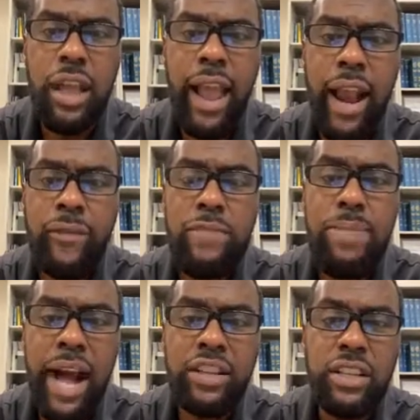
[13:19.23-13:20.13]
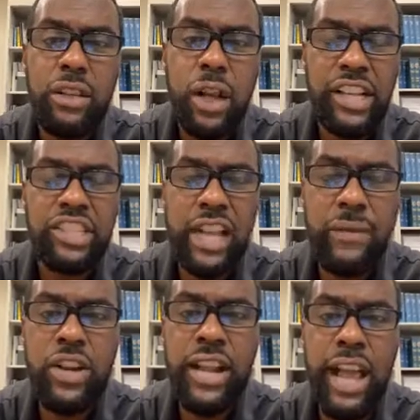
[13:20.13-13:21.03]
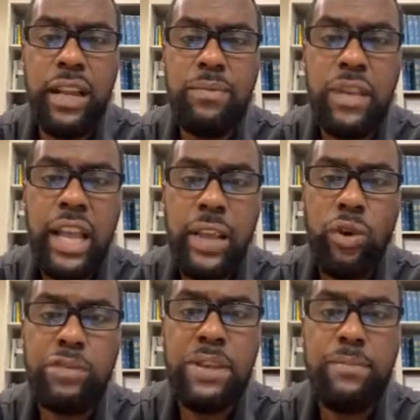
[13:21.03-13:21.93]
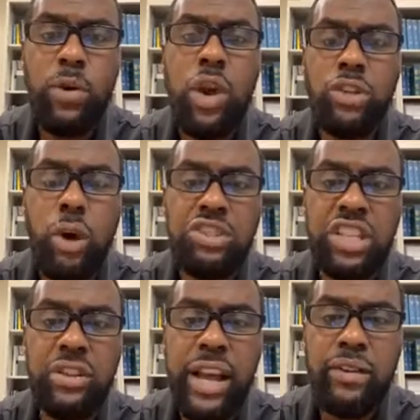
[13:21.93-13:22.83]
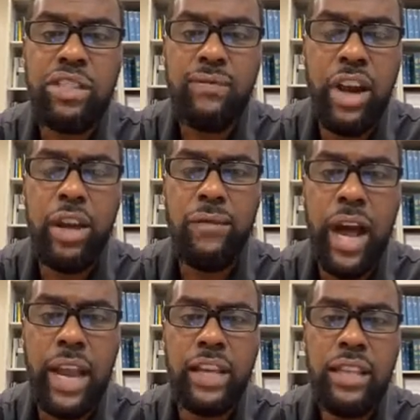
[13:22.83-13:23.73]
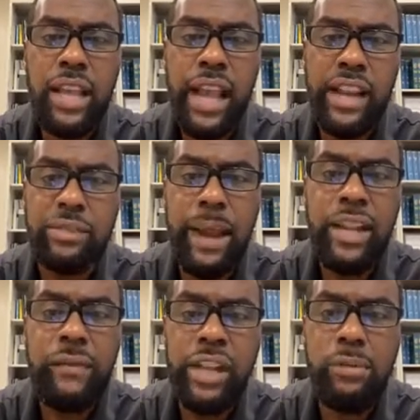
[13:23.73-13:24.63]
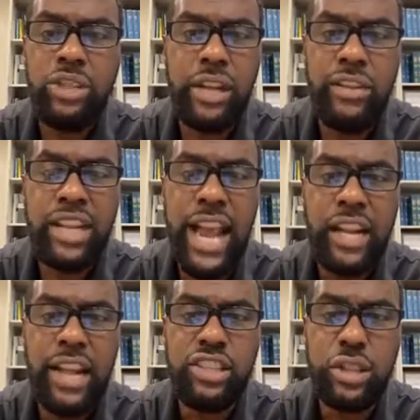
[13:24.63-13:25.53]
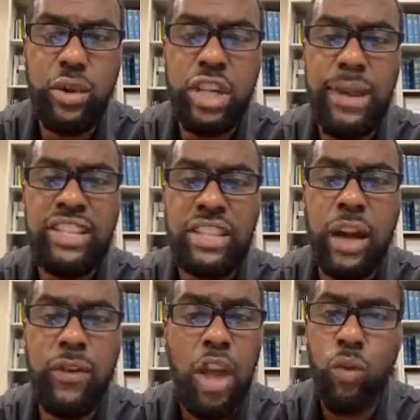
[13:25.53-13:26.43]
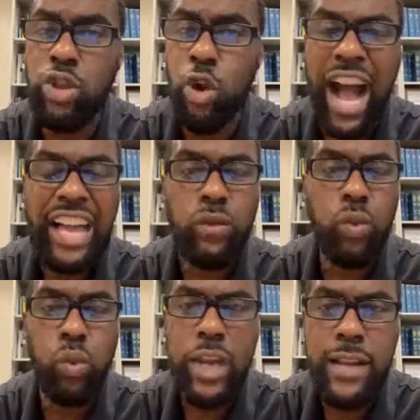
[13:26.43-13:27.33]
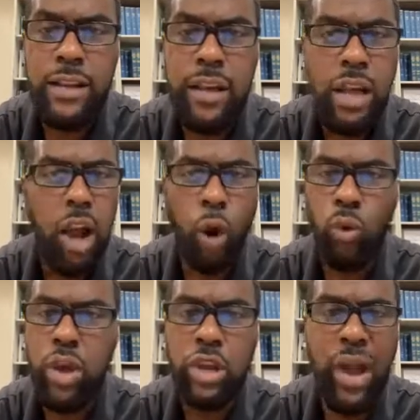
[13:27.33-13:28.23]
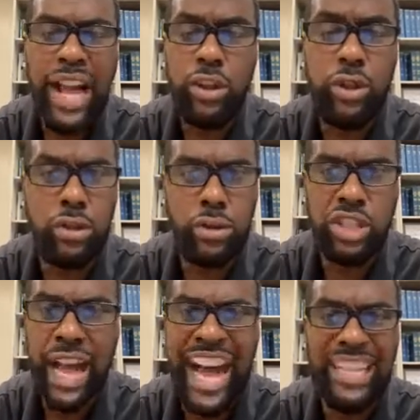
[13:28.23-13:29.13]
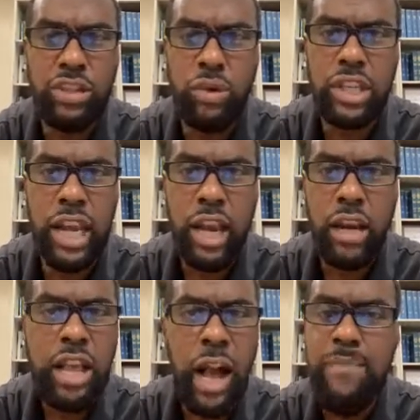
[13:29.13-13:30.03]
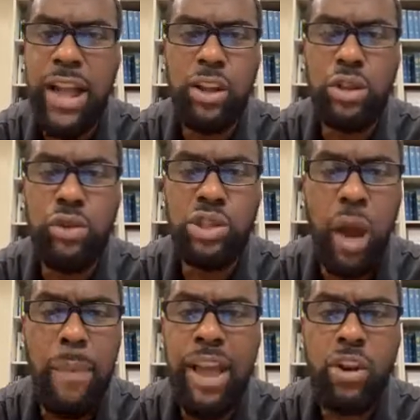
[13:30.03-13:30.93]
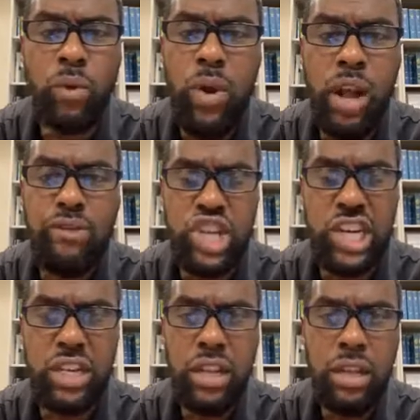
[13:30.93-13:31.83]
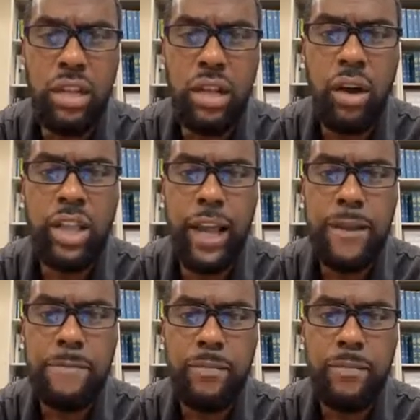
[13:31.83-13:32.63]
every ballot against every name, and those people don't send letters verifying it, and it's made available to the other candidates, including myself, whether I win or whether I lose, I don't care. I'm not going to lose. I'm not going to win off cheat, okay?